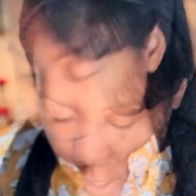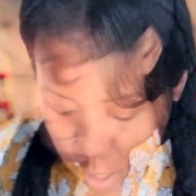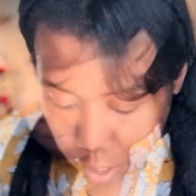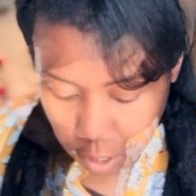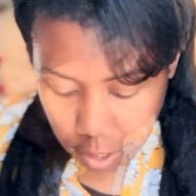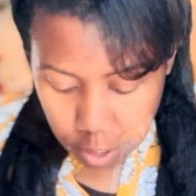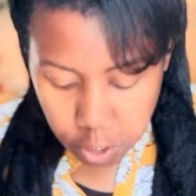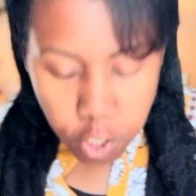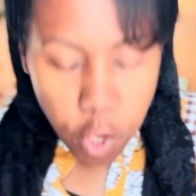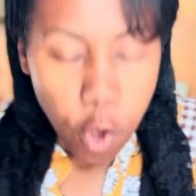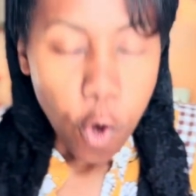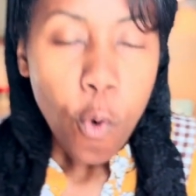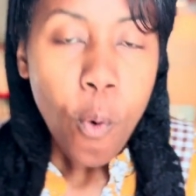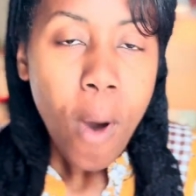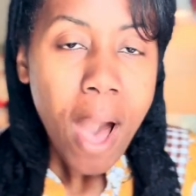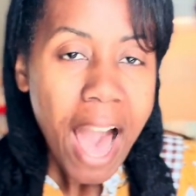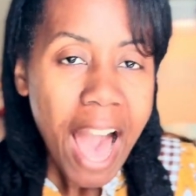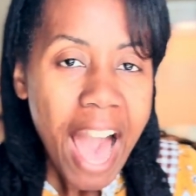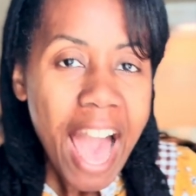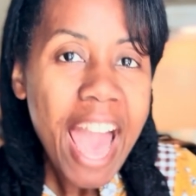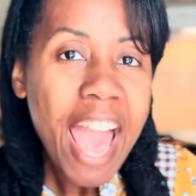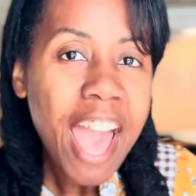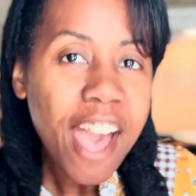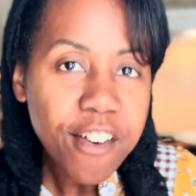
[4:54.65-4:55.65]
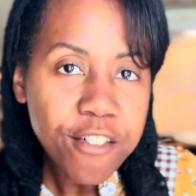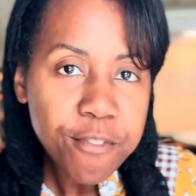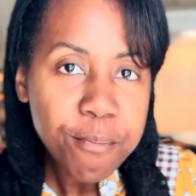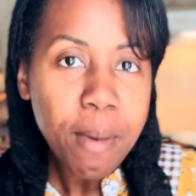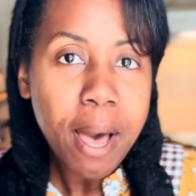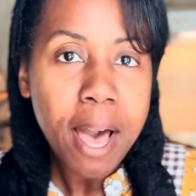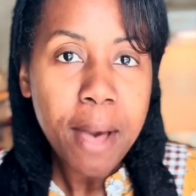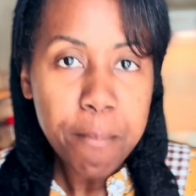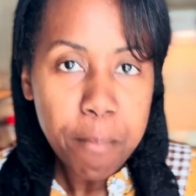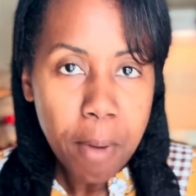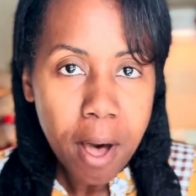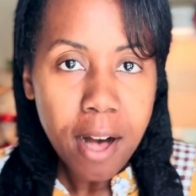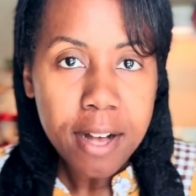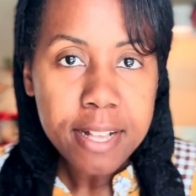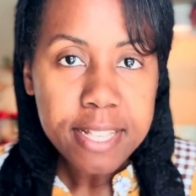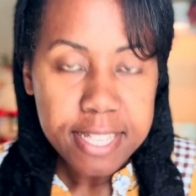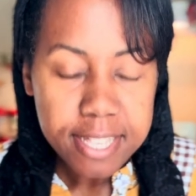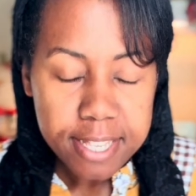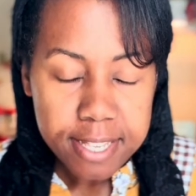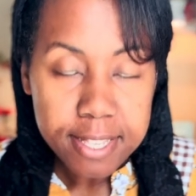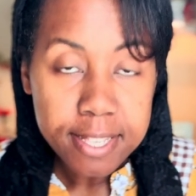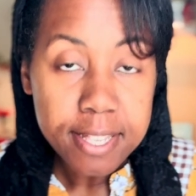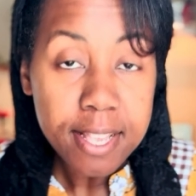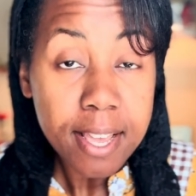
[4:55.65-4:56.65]
So I have my
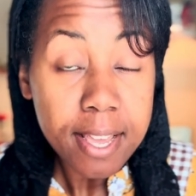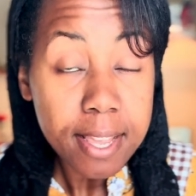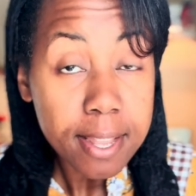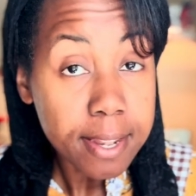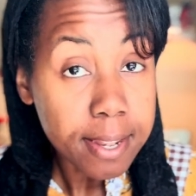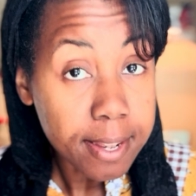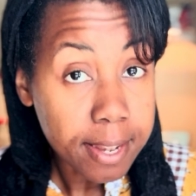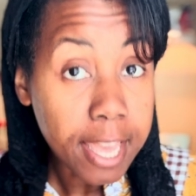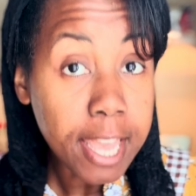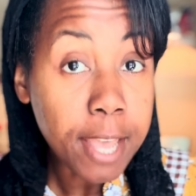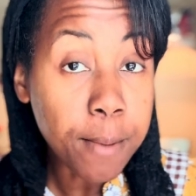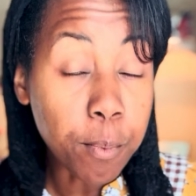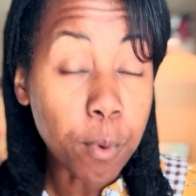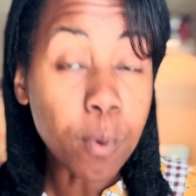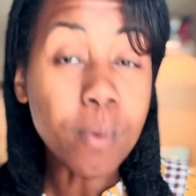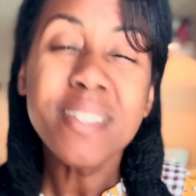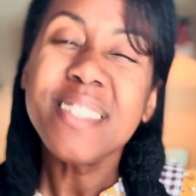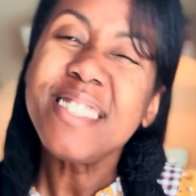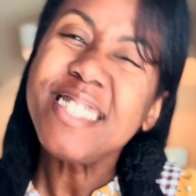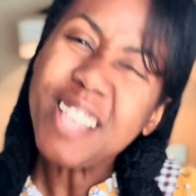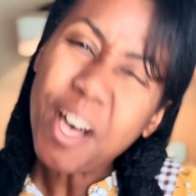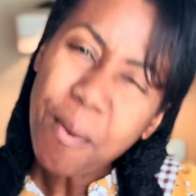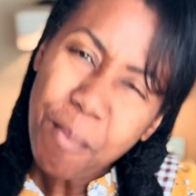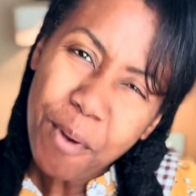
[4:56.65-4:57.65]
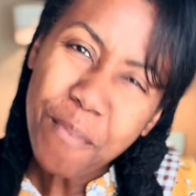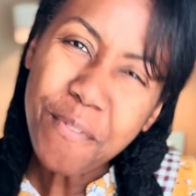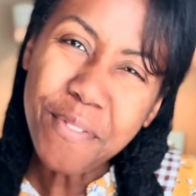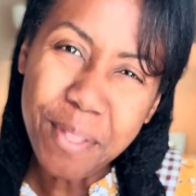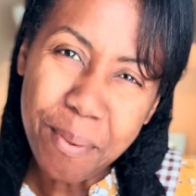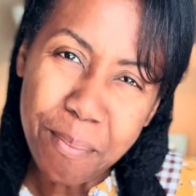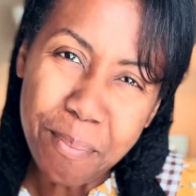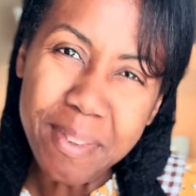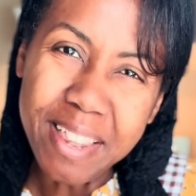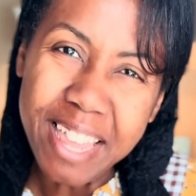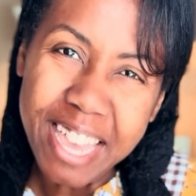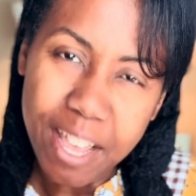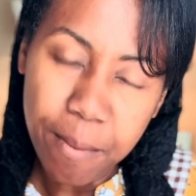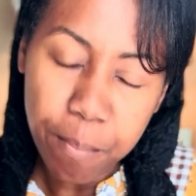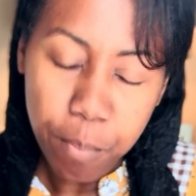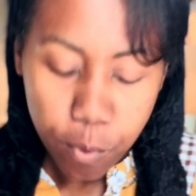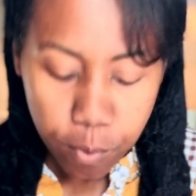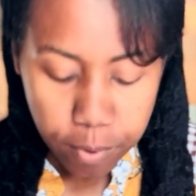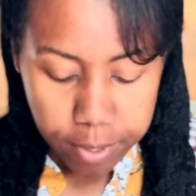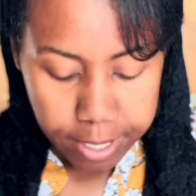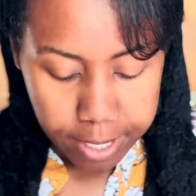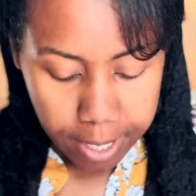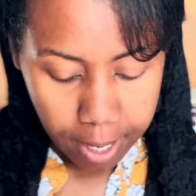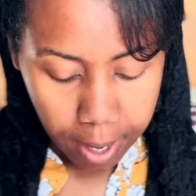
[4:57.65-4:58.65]
boxes labeled, some of them
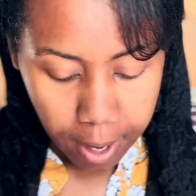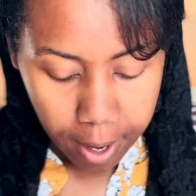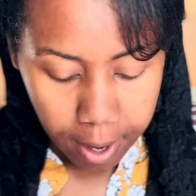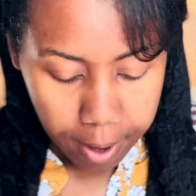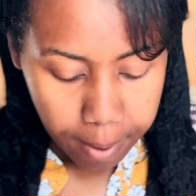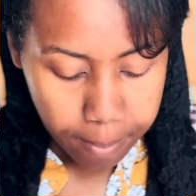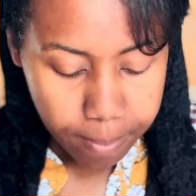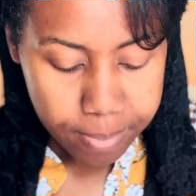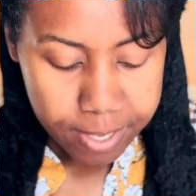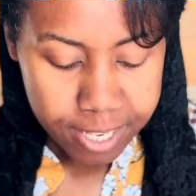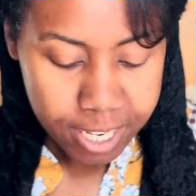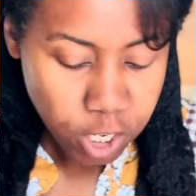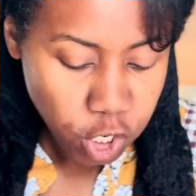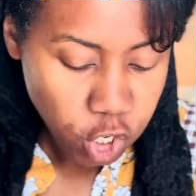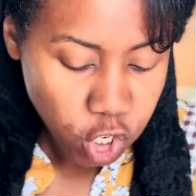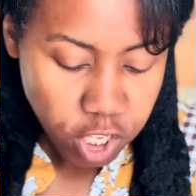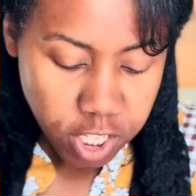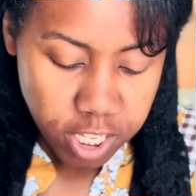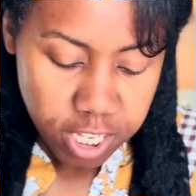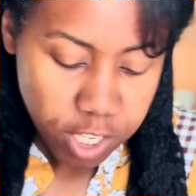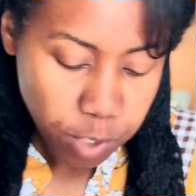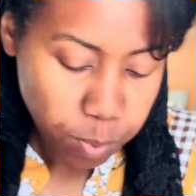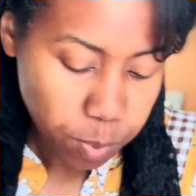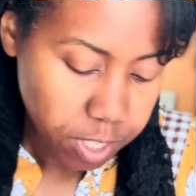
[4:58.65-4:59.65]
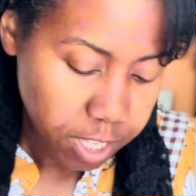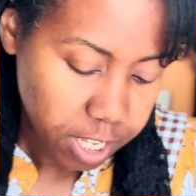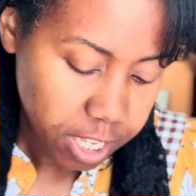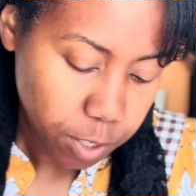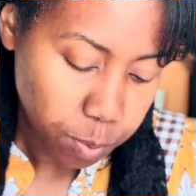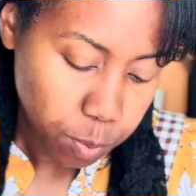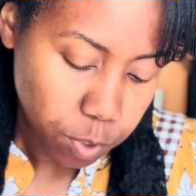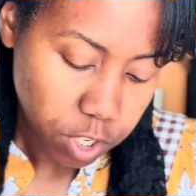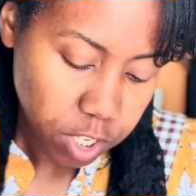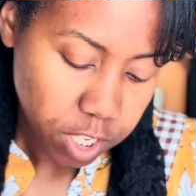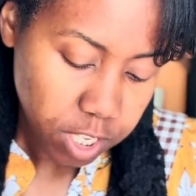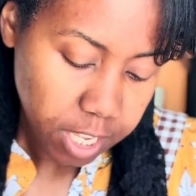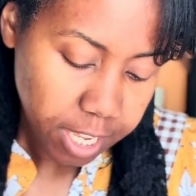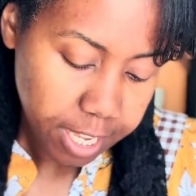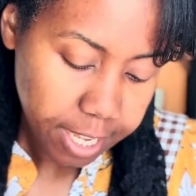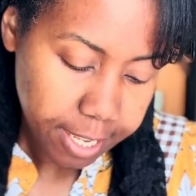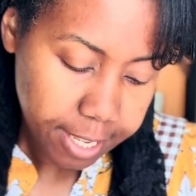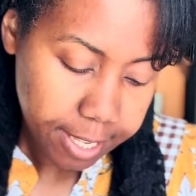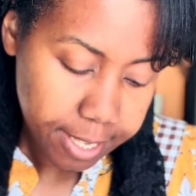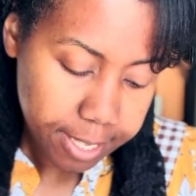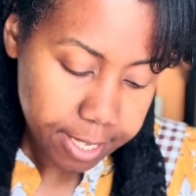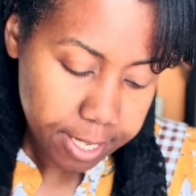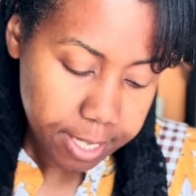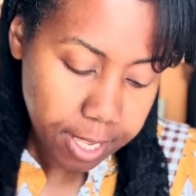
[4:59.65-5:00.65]
labeled, such as this one. This one
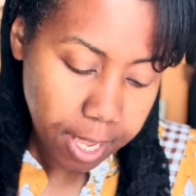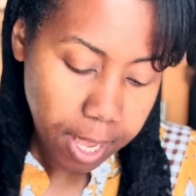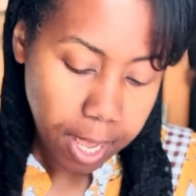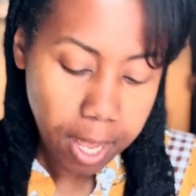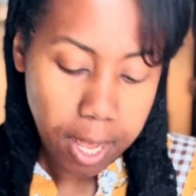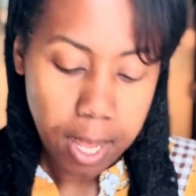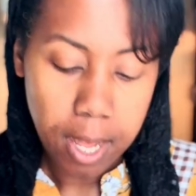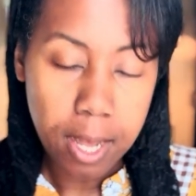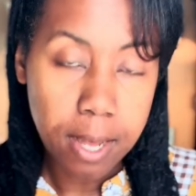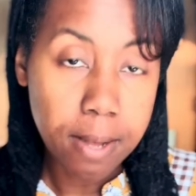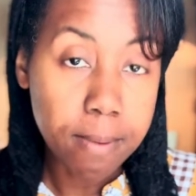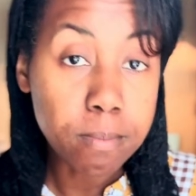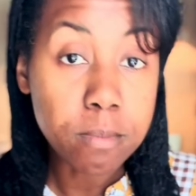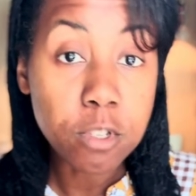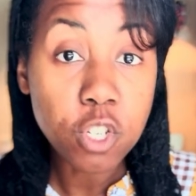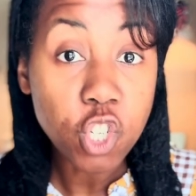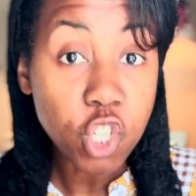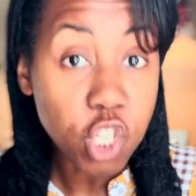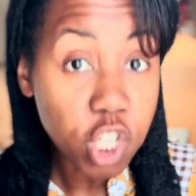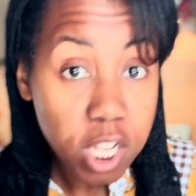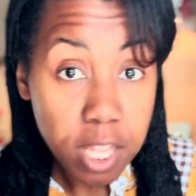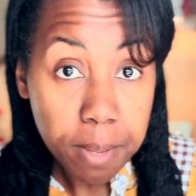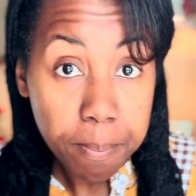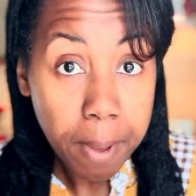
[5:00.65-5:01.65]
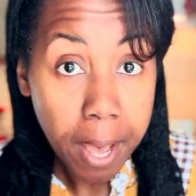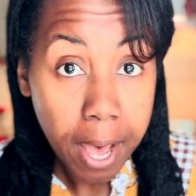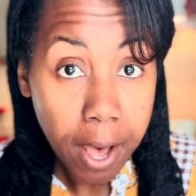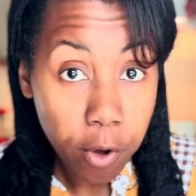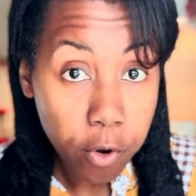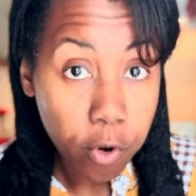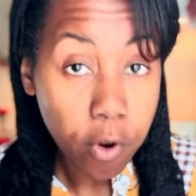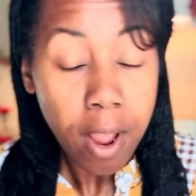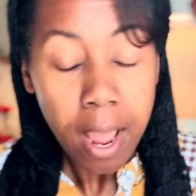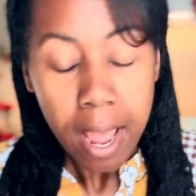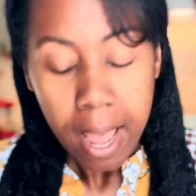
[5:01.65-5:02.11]
says chili powder.